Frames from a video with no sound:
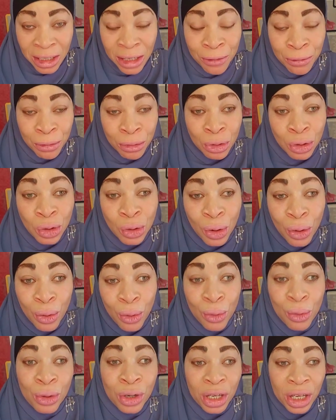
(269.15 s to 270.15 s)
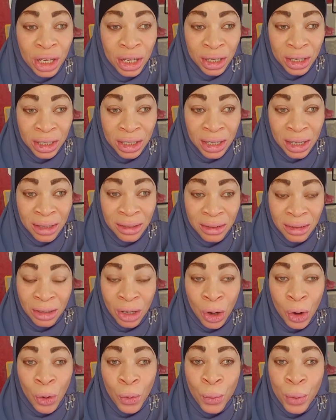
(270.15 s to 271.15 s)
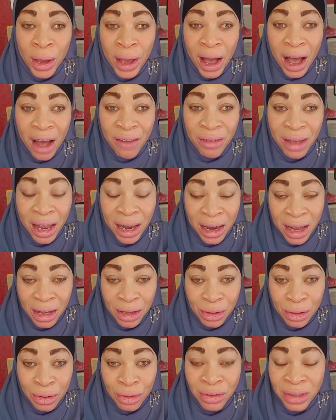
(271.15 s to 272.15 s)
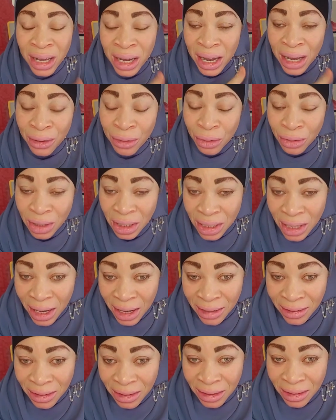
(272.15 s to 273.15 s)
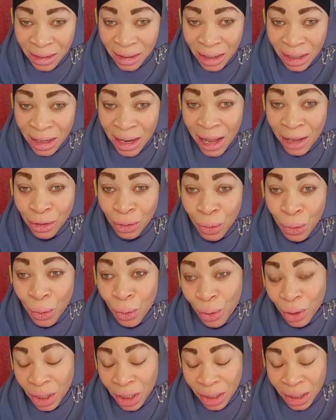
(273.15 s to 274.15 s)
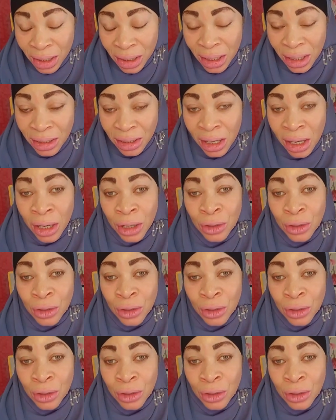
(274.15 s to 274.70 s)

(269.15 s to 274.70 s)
Even your own ingredients, we have electrons that can oxidize it. That's co-ingredient.